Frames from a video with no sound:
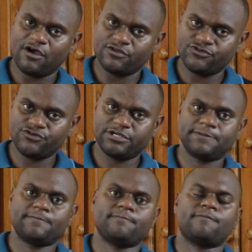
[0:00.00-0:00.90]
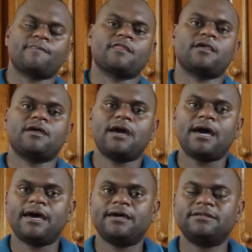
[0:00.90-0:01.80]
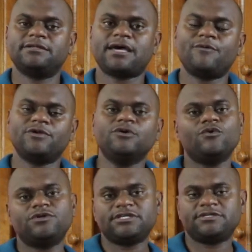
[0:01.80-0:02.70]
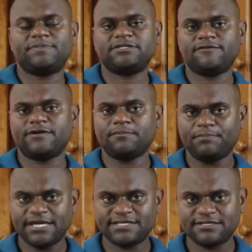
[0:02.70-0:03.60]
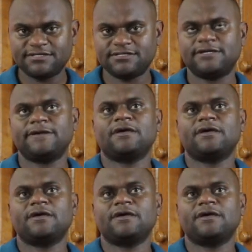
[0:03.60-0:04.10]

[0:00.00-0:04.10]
country and I would go to specific places,